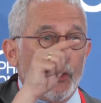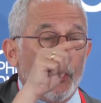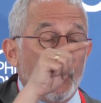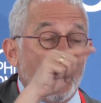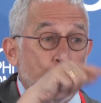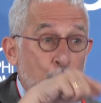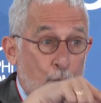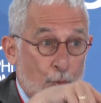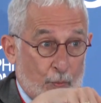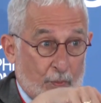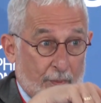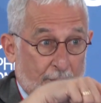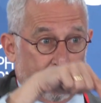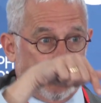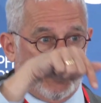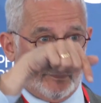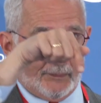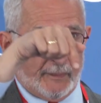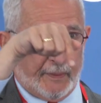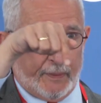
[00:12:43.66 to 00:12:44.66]
you,
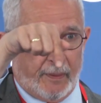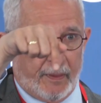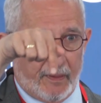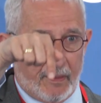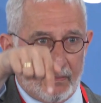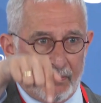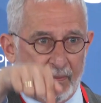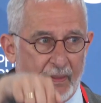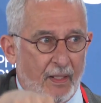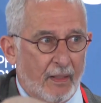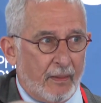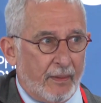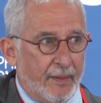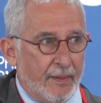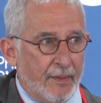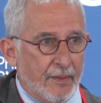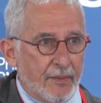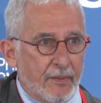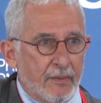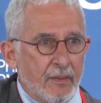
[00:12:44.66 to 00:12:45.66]

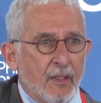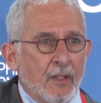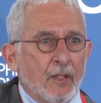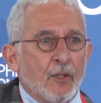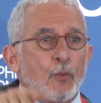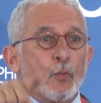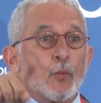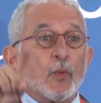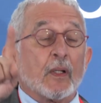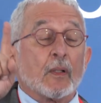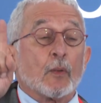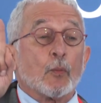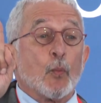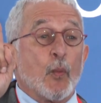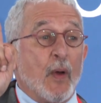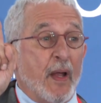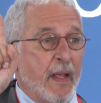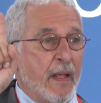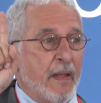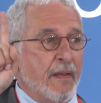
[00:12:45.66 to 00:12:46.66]
Israelis, will
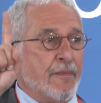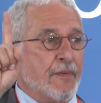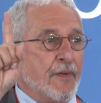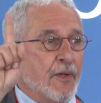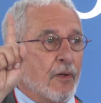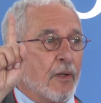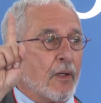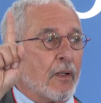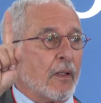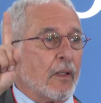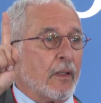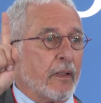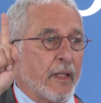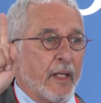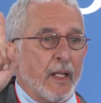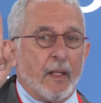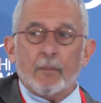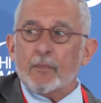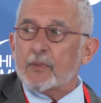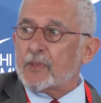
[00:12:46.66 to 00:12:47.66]
waive your
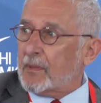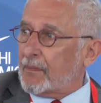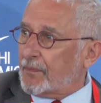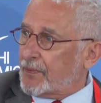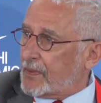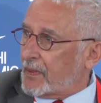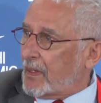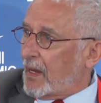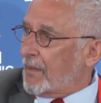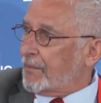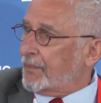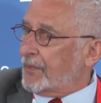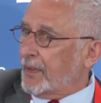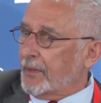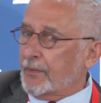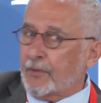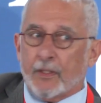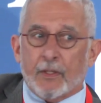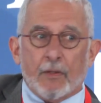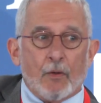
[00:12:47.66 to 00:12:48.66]
claims of
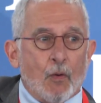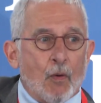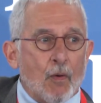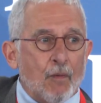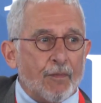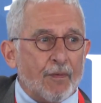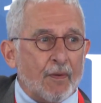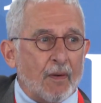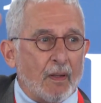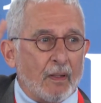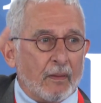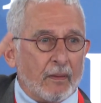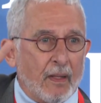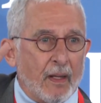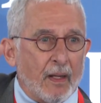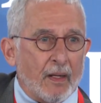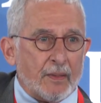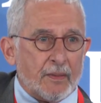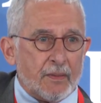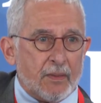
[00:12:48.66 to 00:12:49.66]
sovereignty over
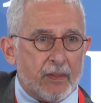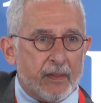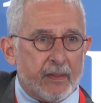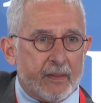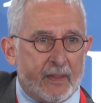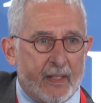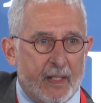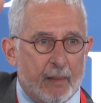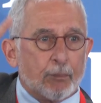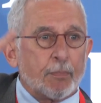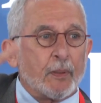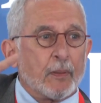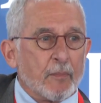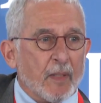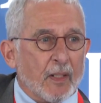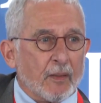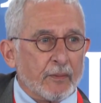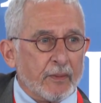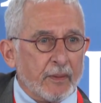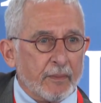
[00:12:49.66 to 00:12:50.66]
Al-Aqsa, the Temple
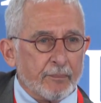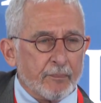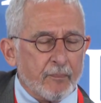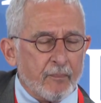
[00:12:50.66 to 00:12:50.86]
Mount.